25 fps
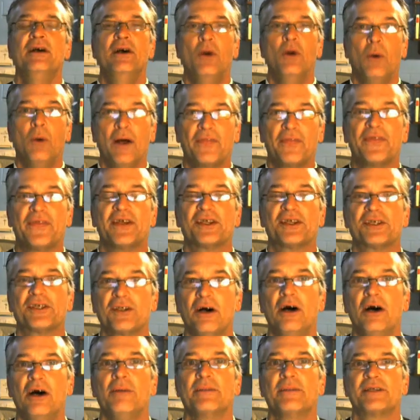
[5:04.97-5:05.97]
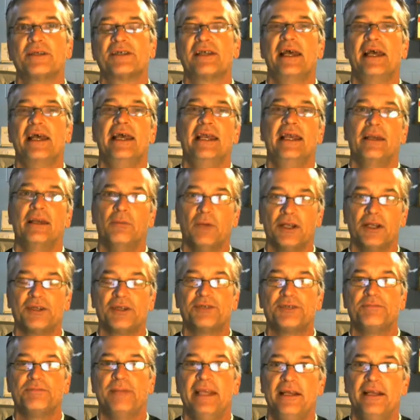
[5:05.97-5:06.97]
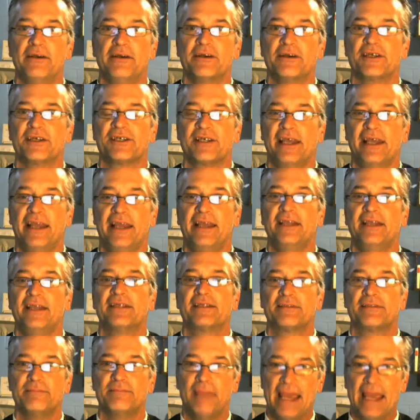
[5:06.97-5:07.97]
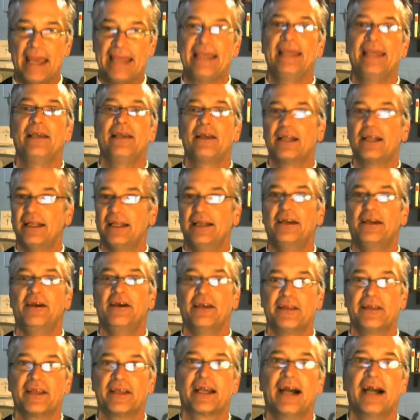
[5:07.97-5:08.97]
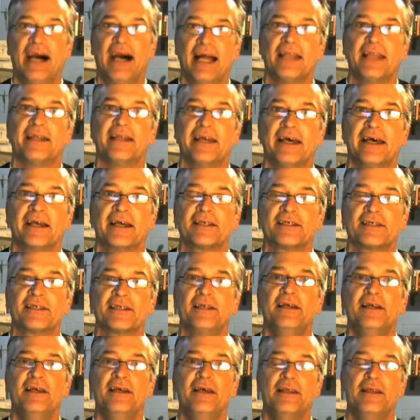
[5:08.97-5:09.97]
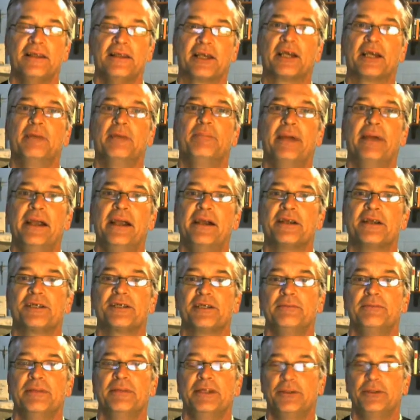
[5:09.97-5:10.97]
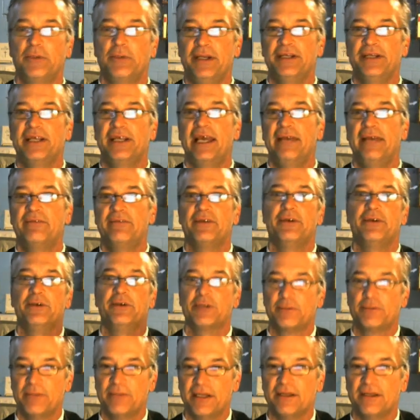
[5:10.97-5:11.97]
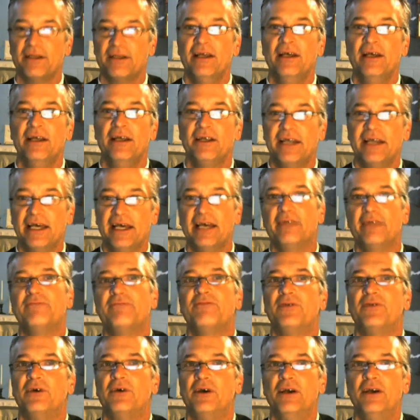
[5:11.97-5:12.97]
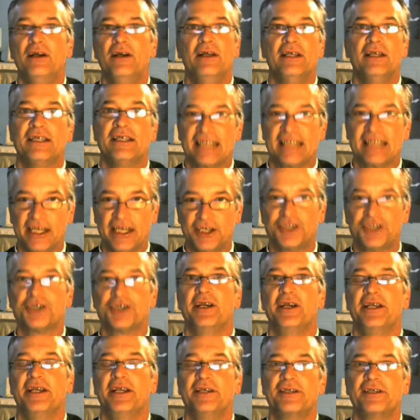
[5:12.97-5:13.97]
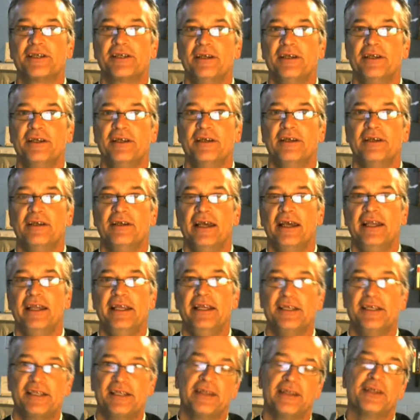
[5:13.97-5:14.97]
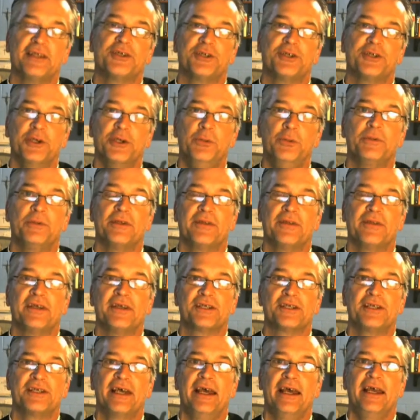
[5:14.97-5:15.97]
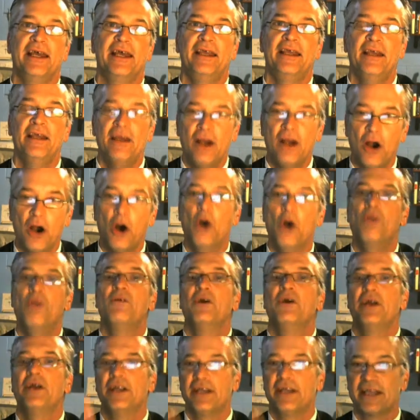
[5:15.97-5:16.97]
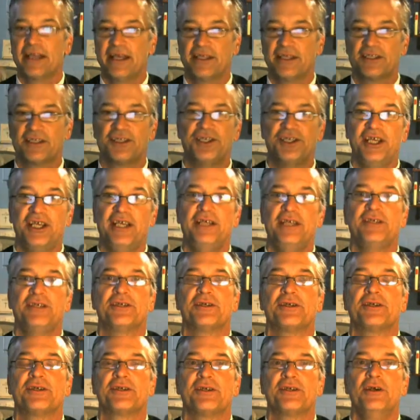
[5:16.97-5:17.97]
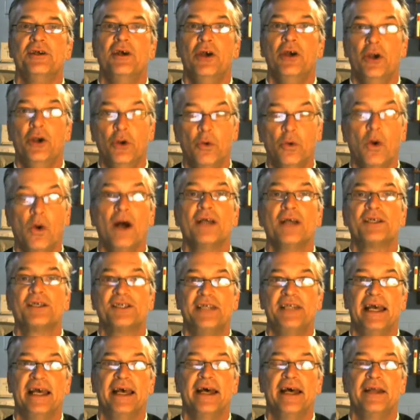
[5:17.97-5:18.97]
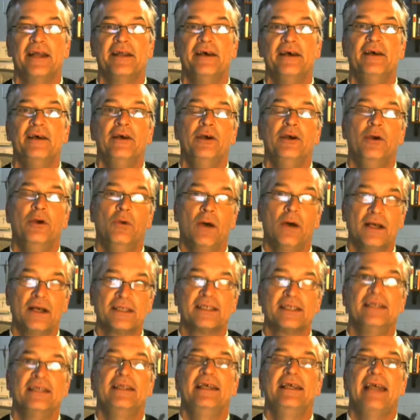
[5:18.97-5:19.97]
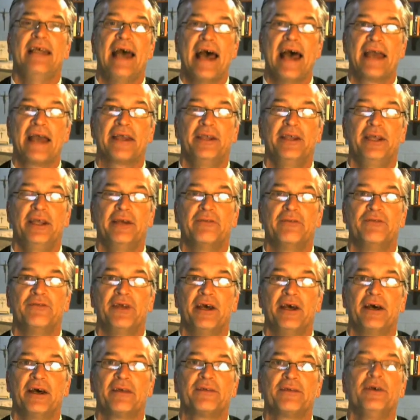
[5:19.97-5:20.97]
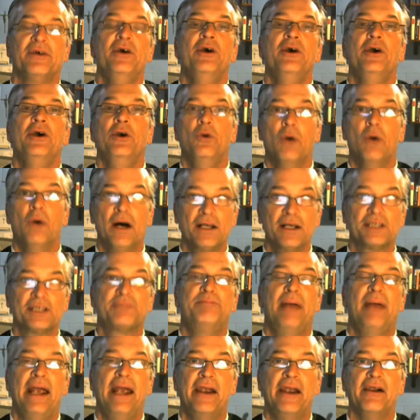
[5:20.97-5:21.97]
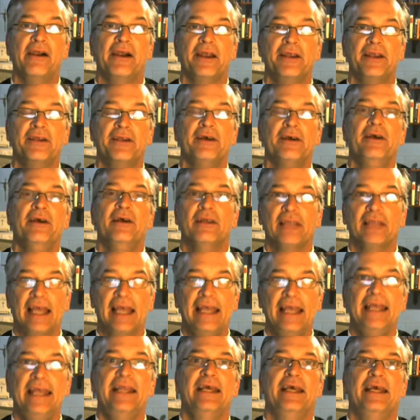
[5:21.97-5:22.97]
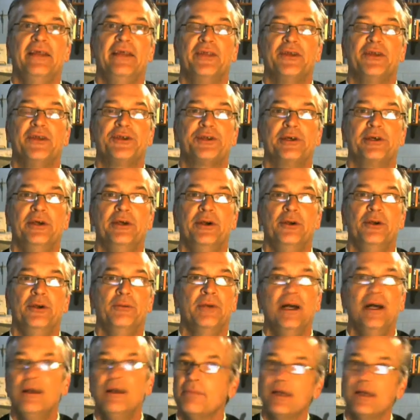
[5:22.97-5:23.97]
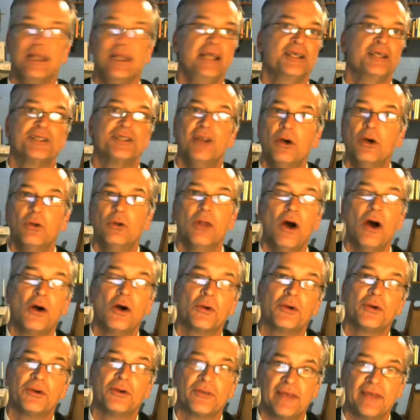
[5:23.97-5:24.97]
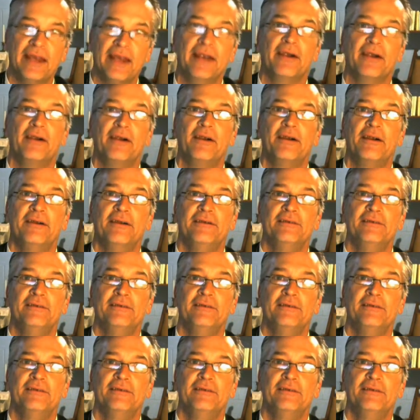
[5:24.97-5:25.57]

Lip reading: What this psalm is saying and what Peter is saying is making clear in the context the comparison between David, who's been dead for centuries, and he's in the tomb to this day, over and against Jesus, who was dead, who was in the agony of death, who was buried, laid in the tomb, but he's no longer there.